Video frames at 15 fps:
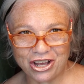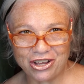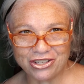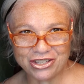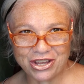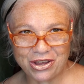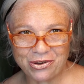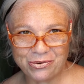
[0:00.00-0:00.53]

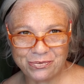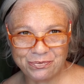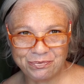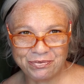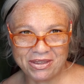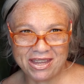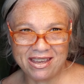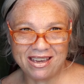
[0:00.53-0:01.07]
also.
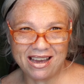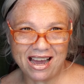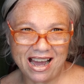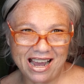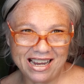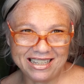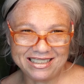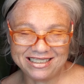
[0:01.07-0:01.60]

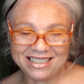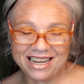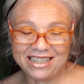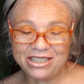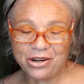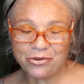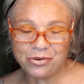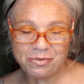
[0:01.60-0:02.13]
I
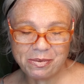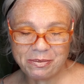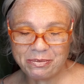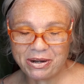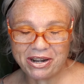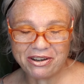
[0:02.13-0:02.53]
don't remember